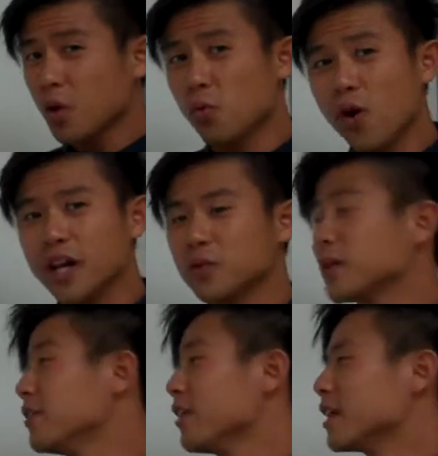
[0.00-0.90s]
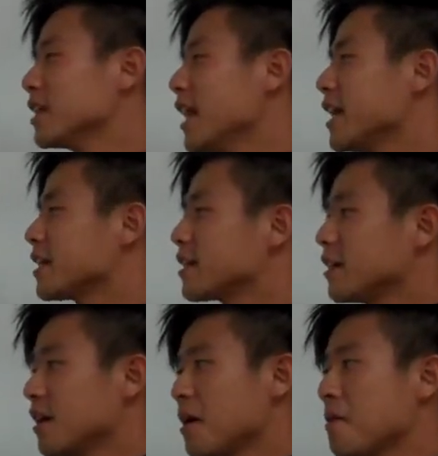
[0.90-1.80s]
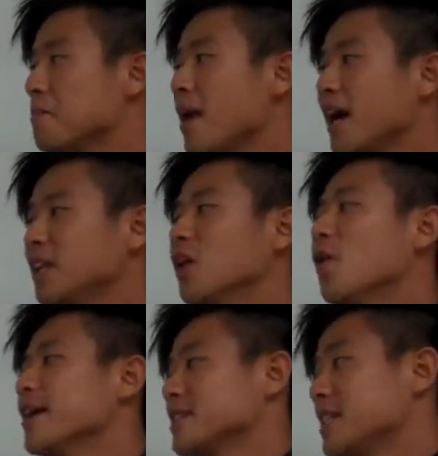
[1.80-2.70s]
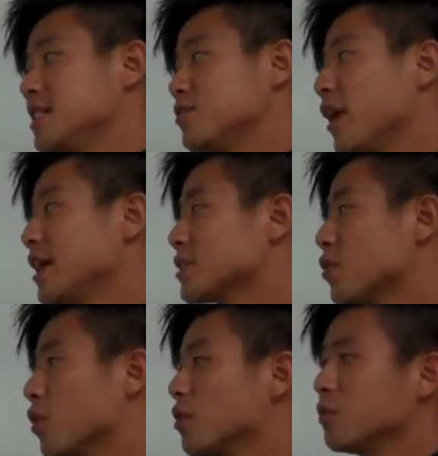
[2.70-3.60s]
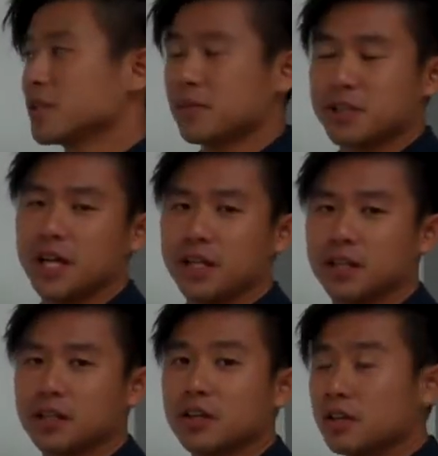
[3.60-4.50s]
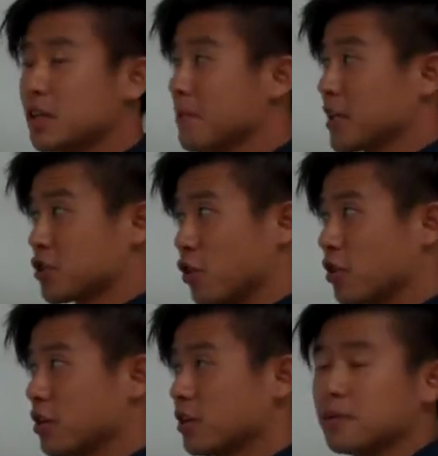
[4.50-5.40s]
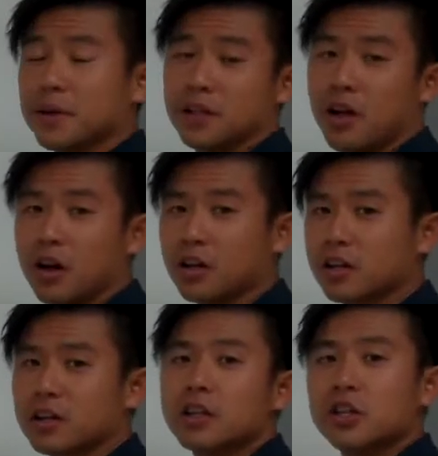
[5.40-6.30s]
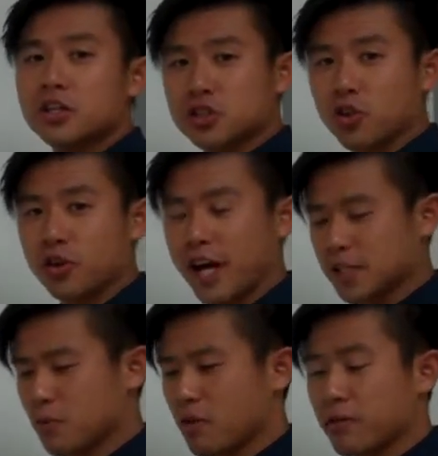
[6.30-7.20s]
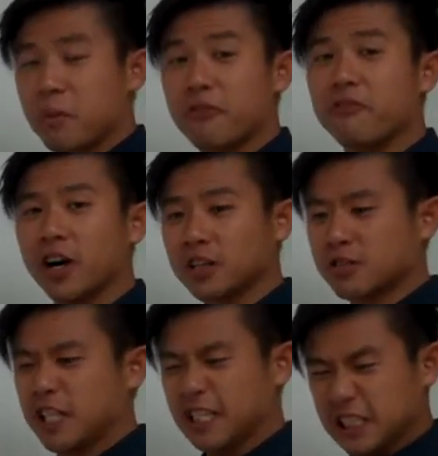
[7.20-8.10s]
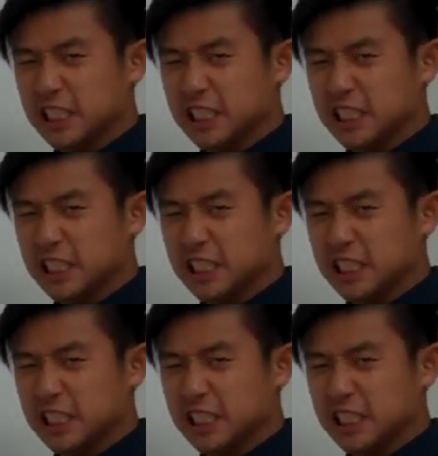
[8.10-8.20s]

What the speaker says: One, we can vary the length. My low SAT writing score was upsetting. You can make it shorter, you can make it longer. Shorter has more of a perfunctory,